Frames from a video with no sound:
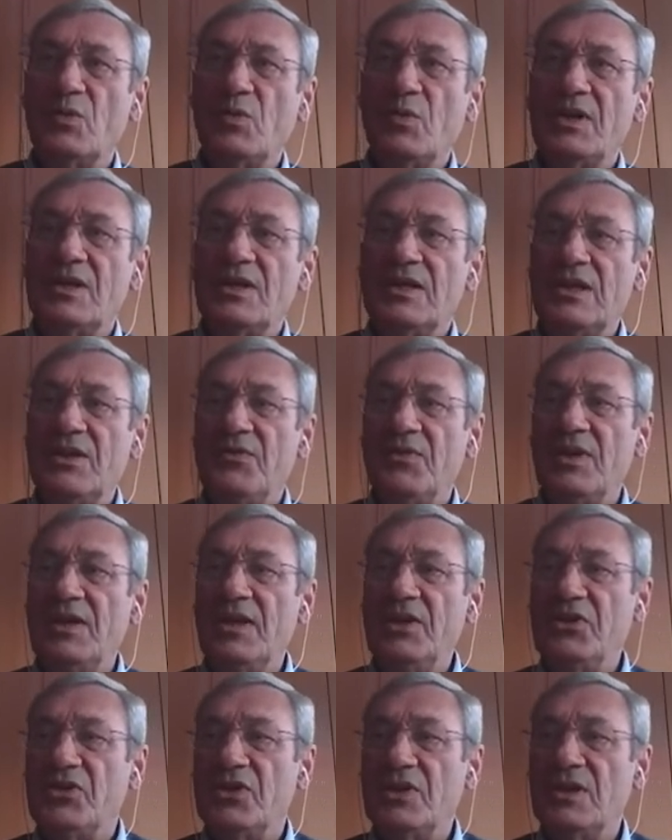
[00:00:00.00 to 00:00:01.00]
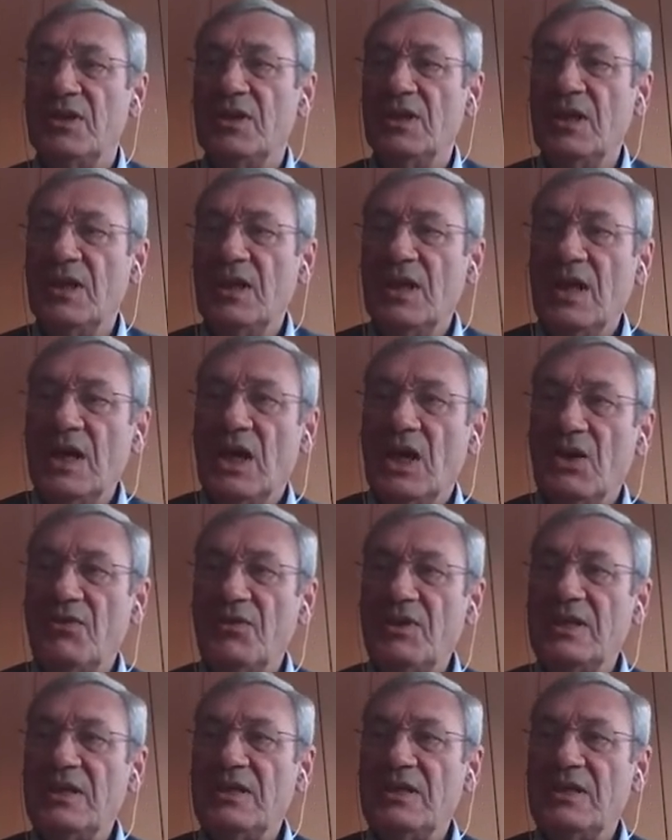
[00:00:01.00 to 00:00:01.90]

with the definition of